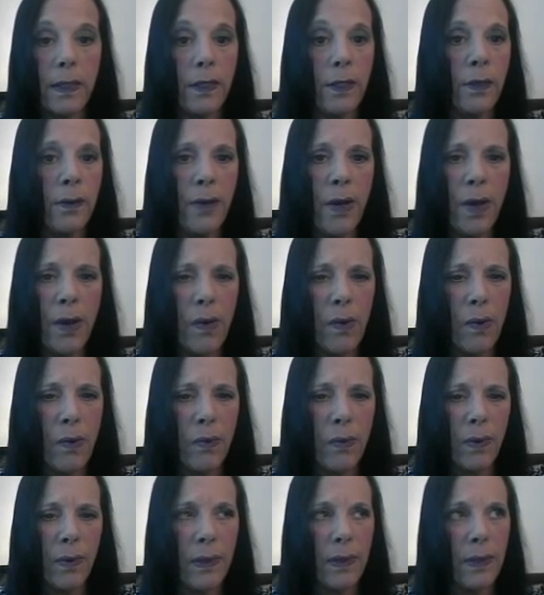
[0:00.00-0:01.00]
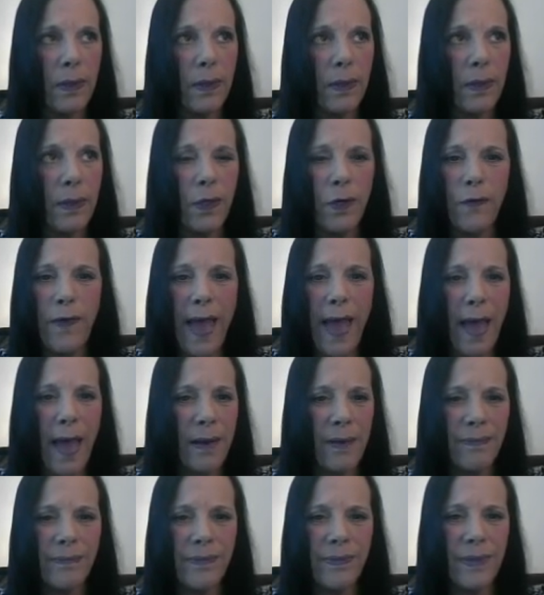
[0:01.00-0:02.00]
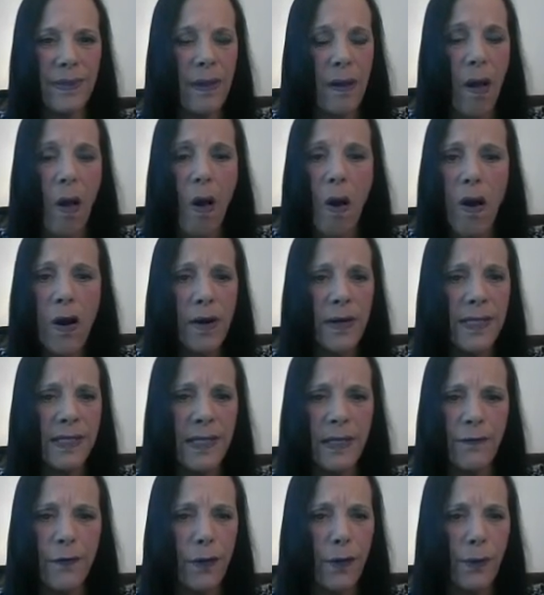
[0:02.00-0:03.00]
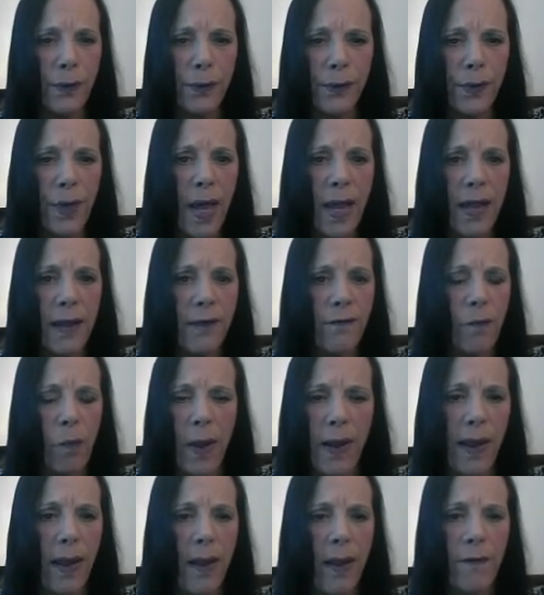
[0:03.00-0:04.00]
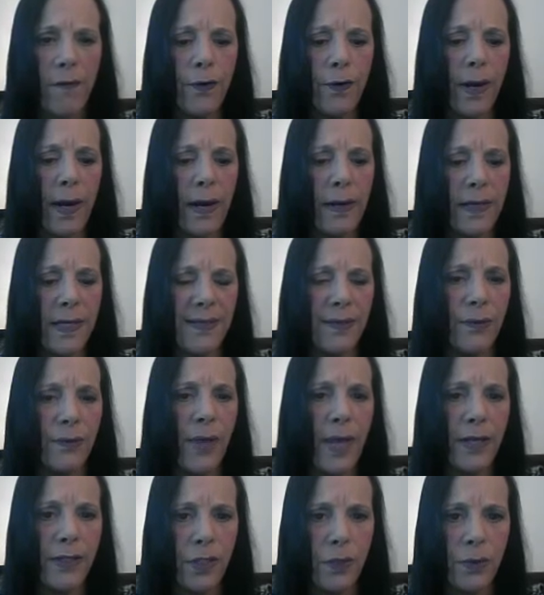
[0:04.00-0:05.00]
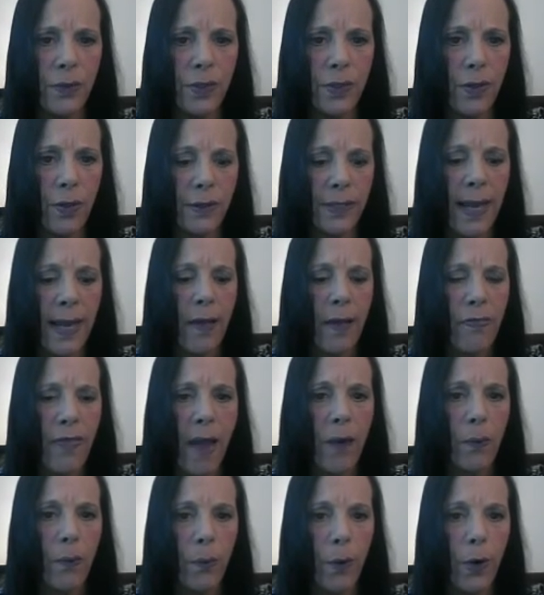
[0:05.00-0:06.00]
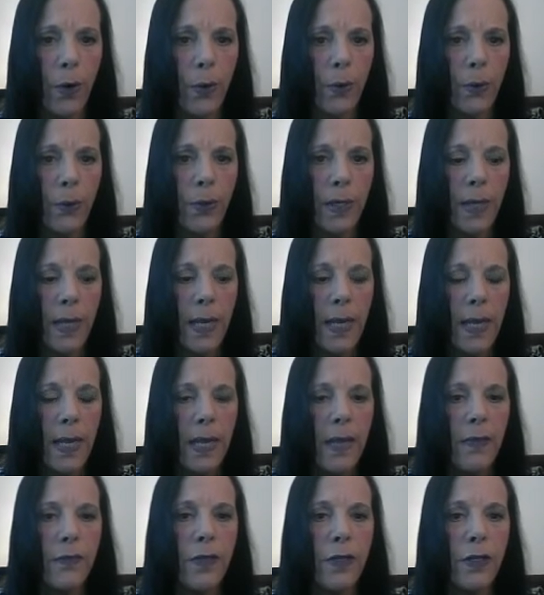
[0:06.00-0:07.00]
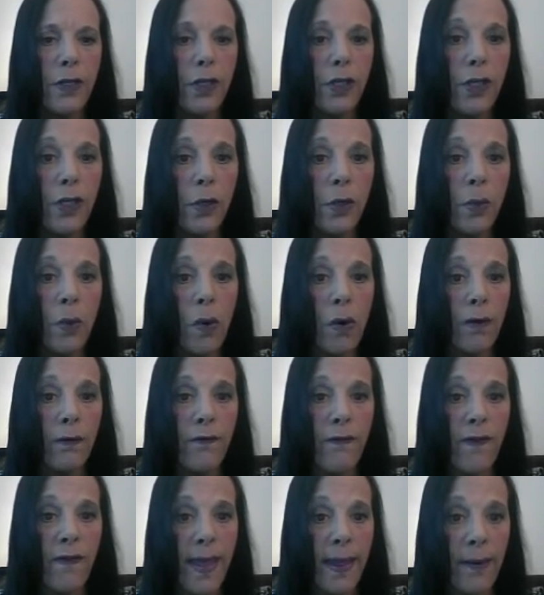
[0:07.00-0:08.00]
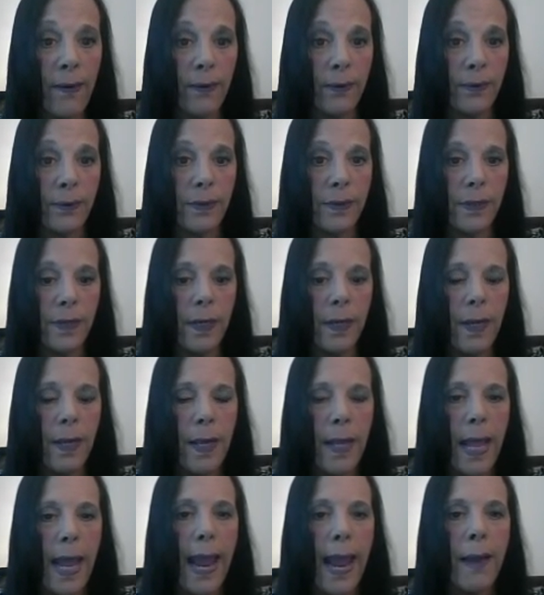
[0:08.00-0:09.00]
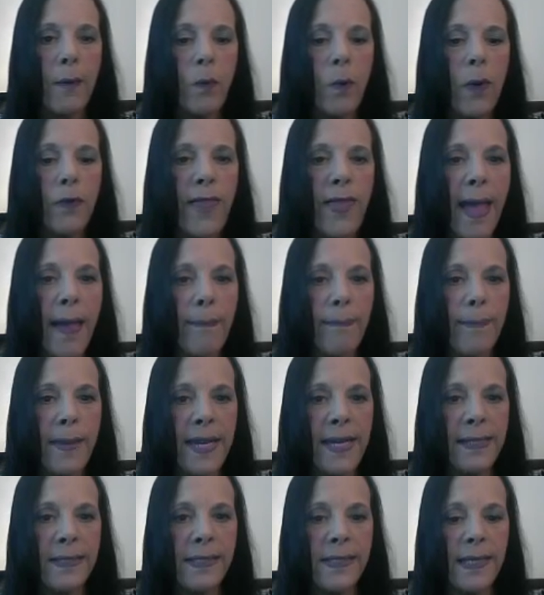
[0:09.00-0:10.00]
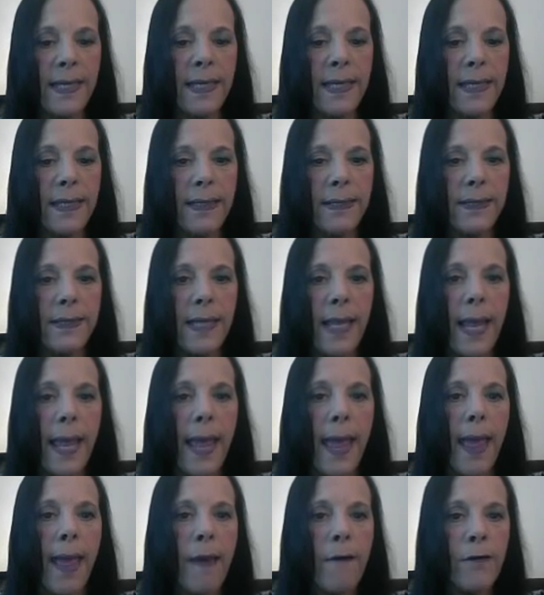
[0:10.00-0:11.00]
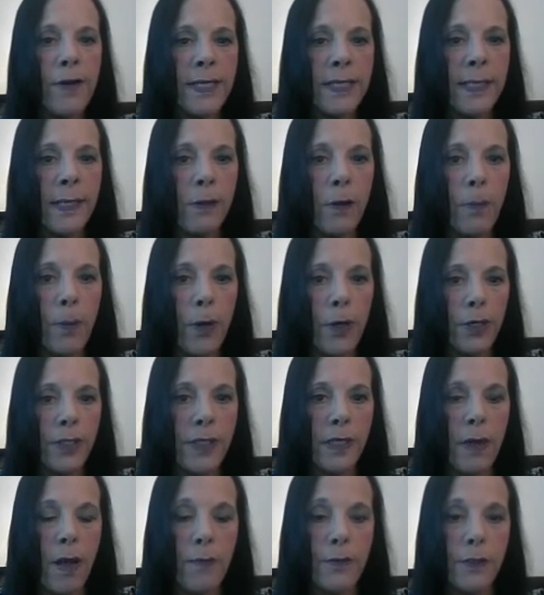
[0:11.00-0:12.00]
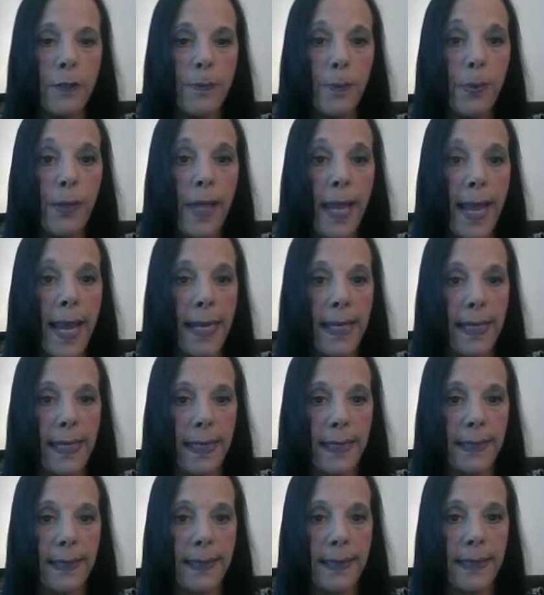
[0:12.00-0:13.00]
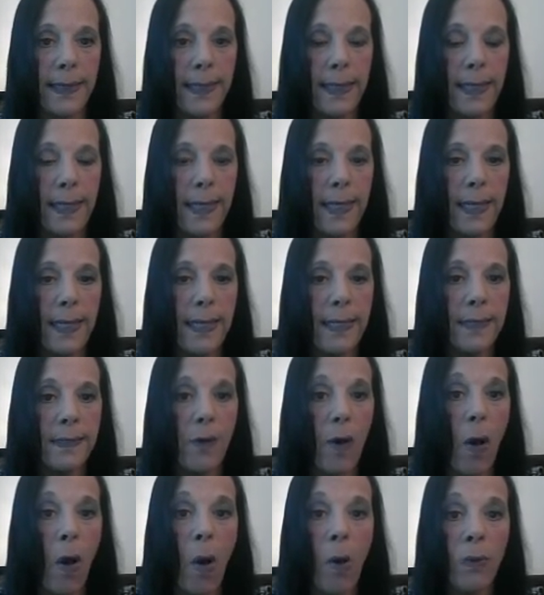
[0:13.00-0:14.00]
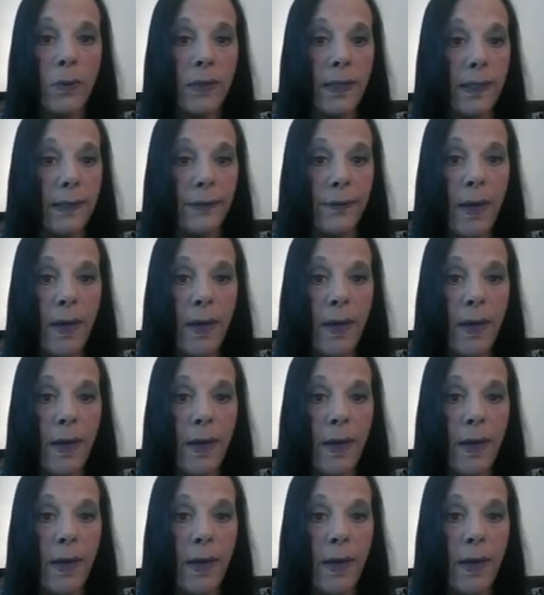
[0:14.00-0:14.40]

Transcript: you've had a hard, difficult life, whatever, and it's led you down that road, then you are veiled. And what that means is every single person on this planet is only